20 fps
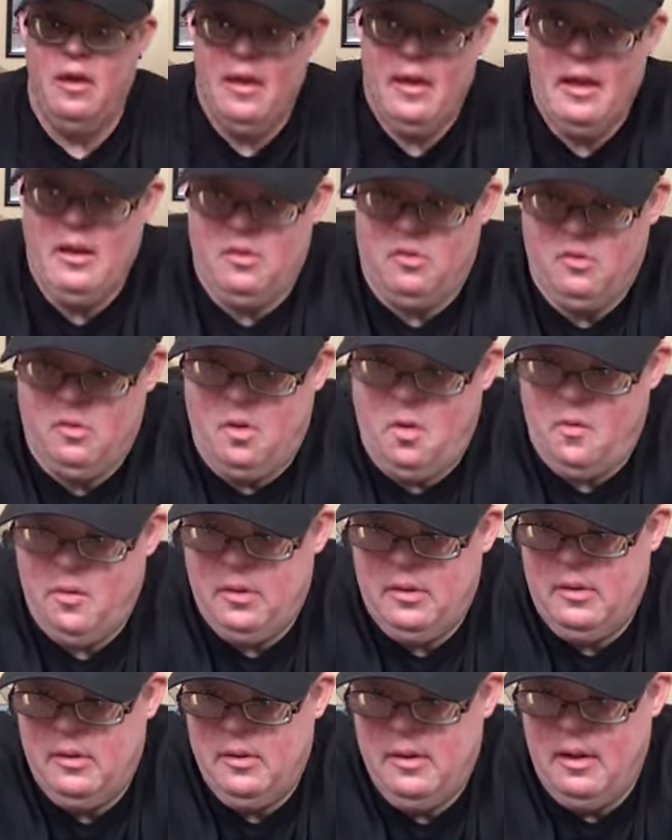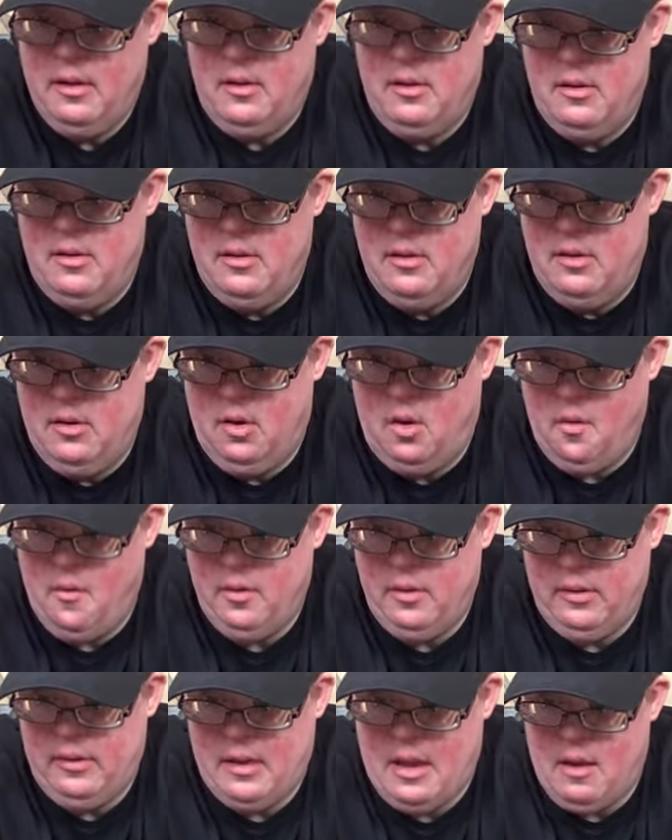and it's going
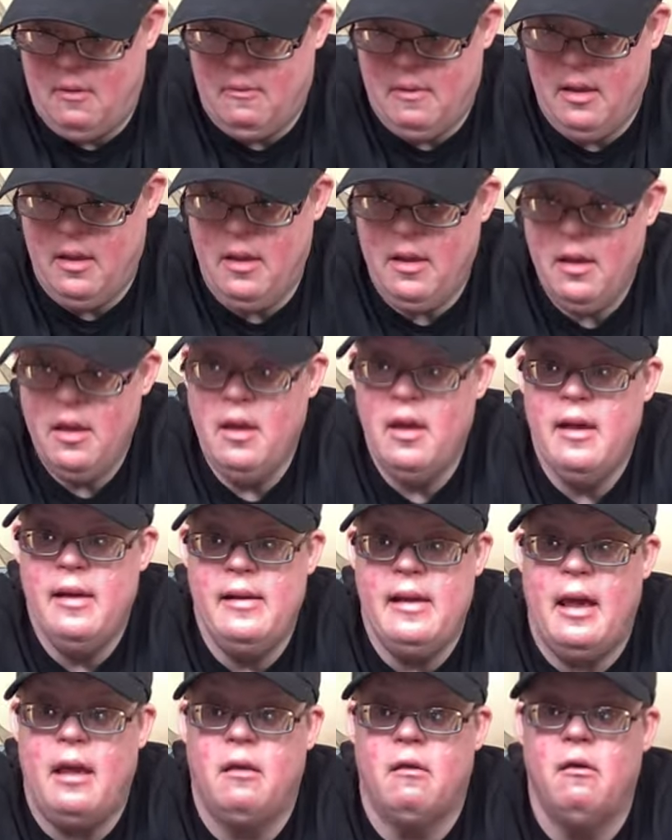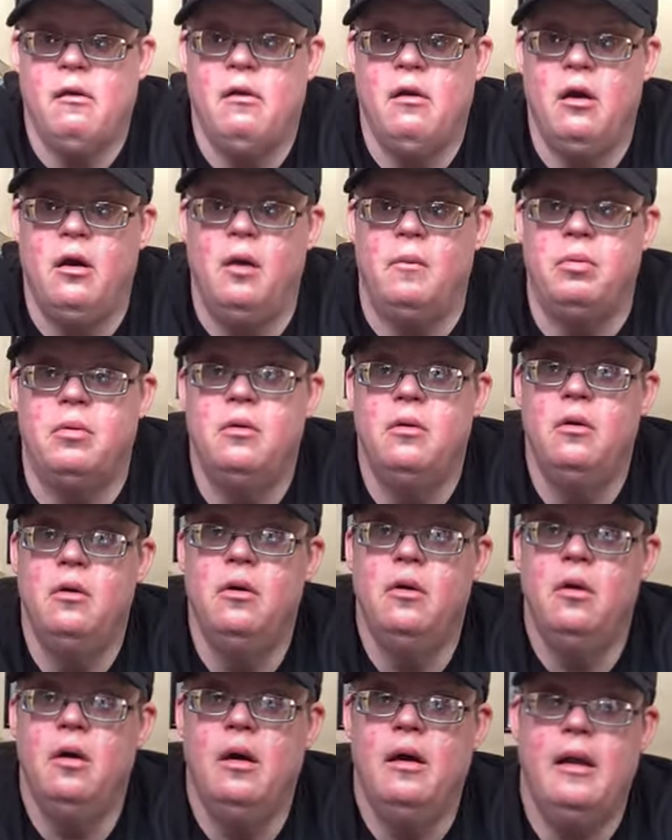down, right? And I look up,
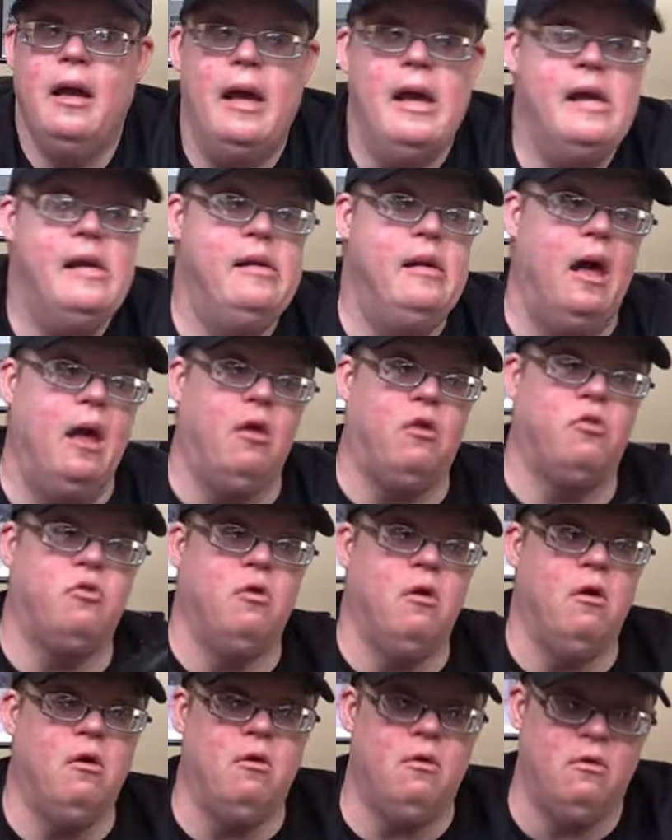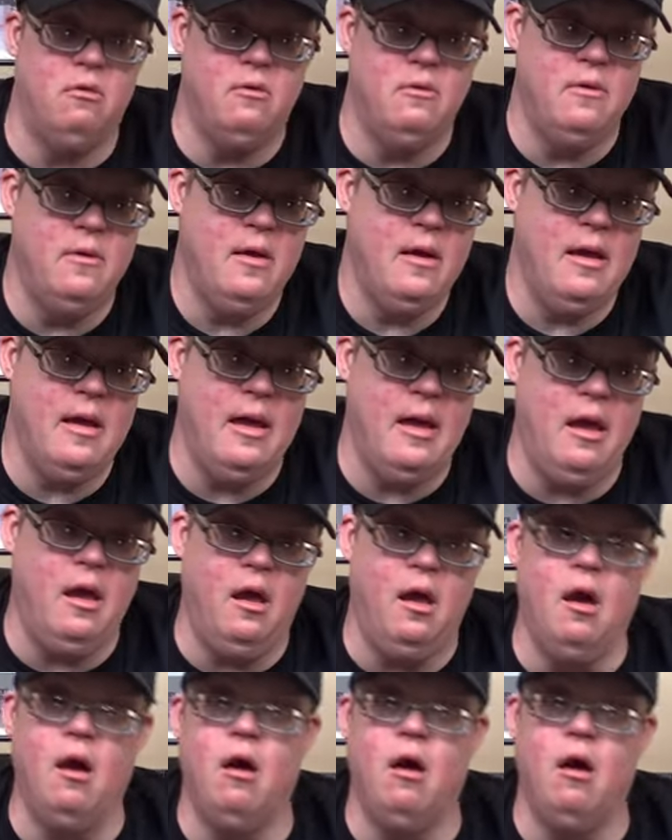and I saw a